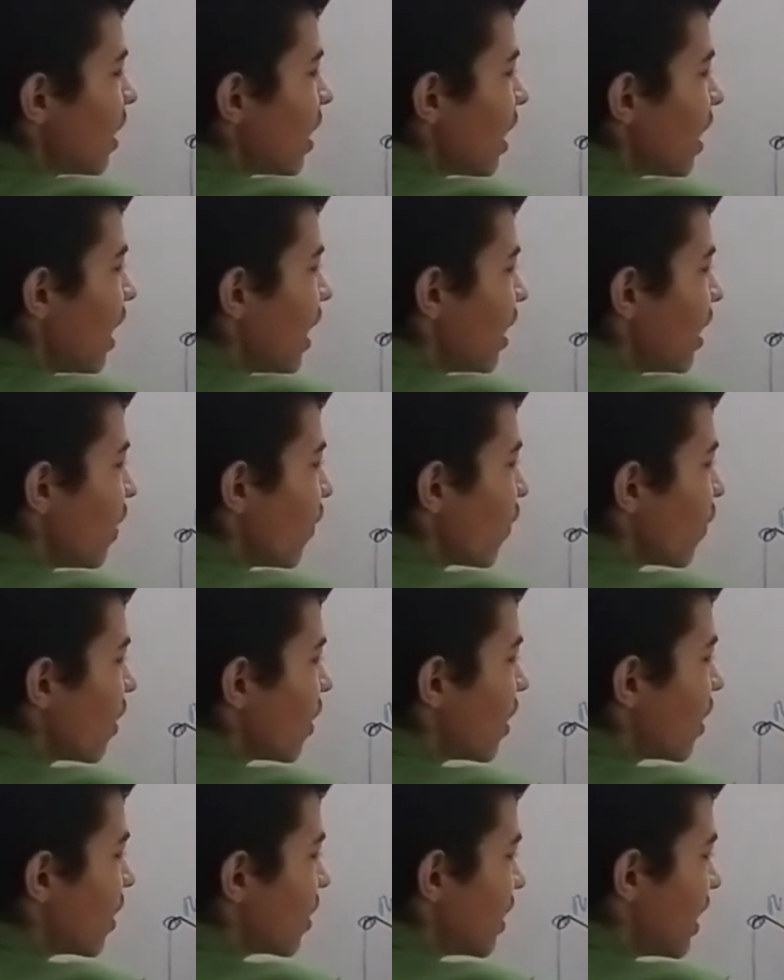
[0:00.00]
80,
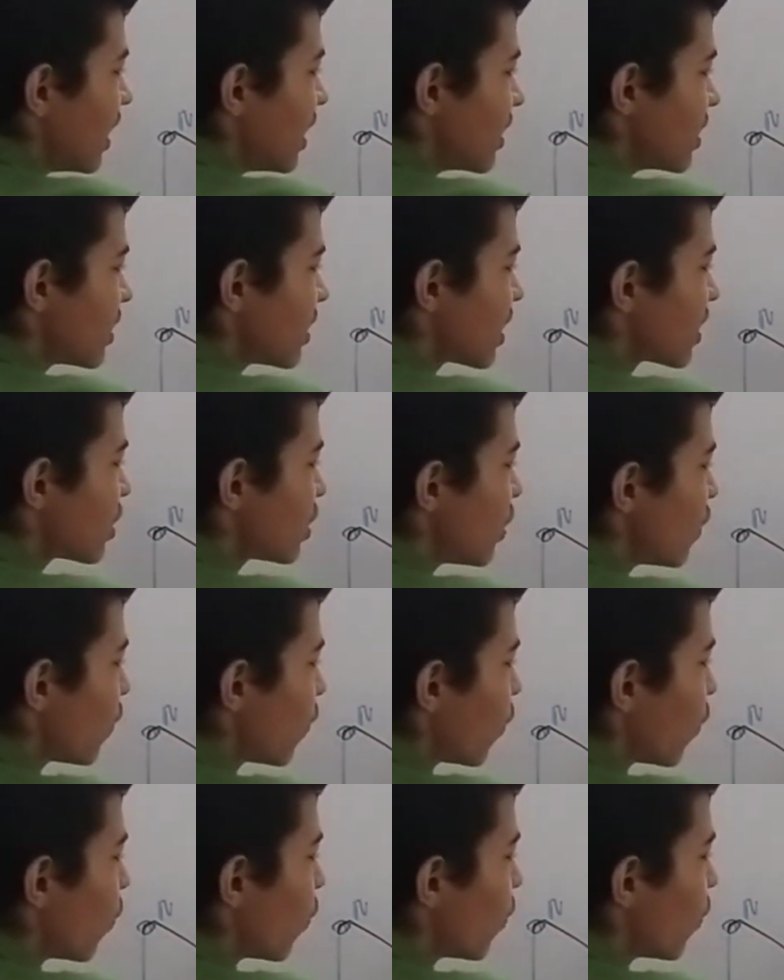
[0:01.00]
that is
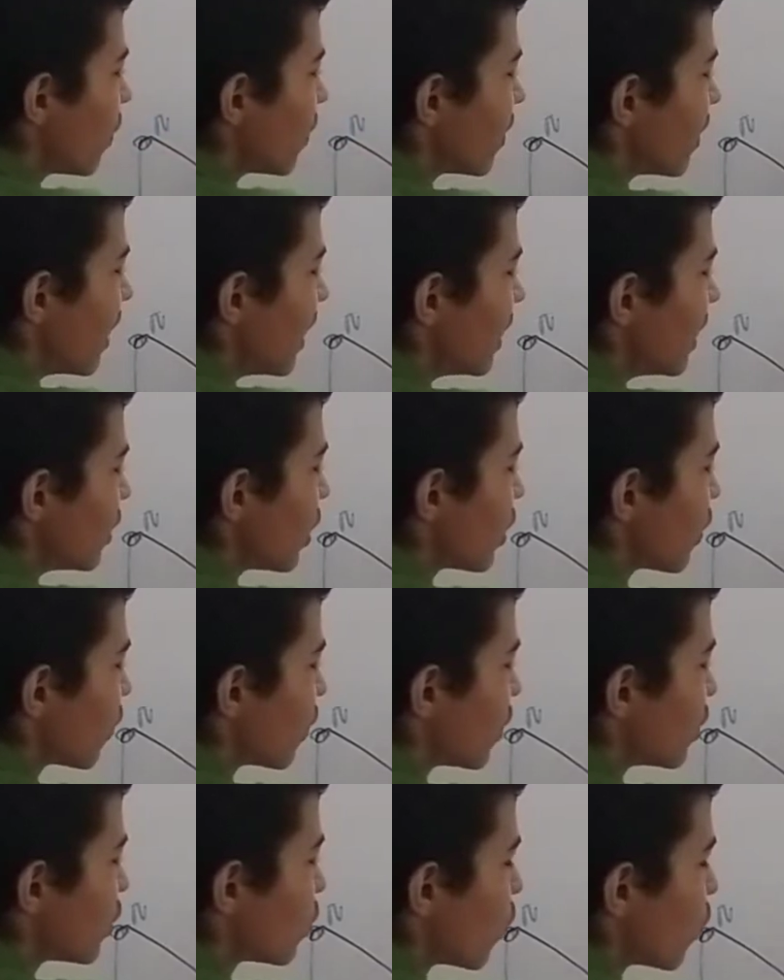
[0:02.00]
64, that is
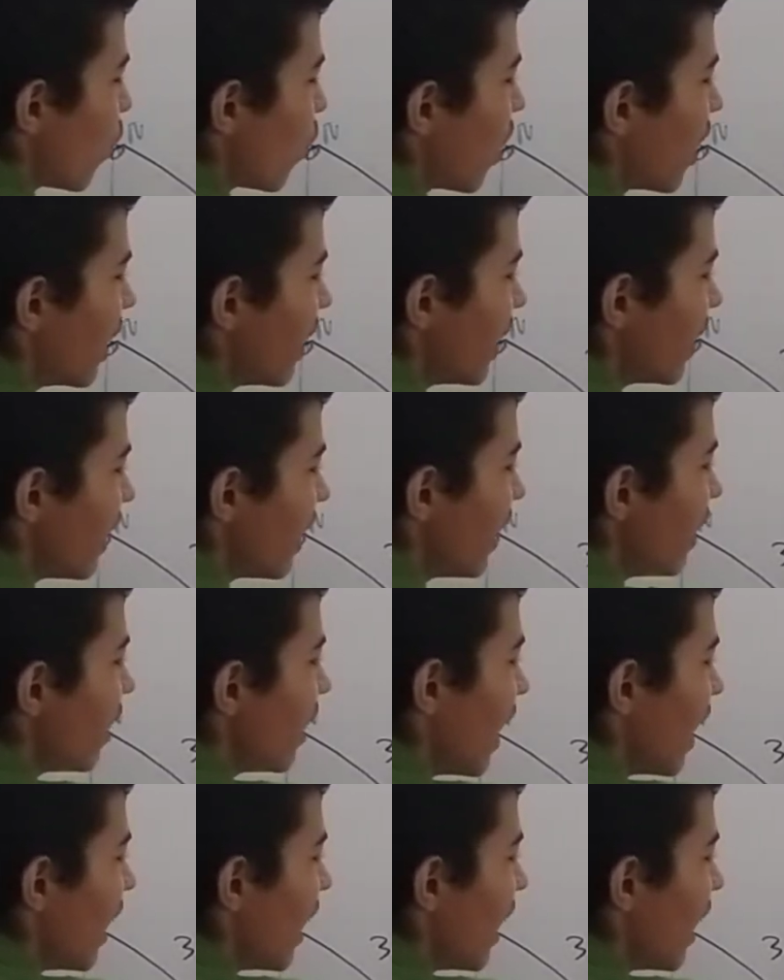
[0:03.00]
equals to 100,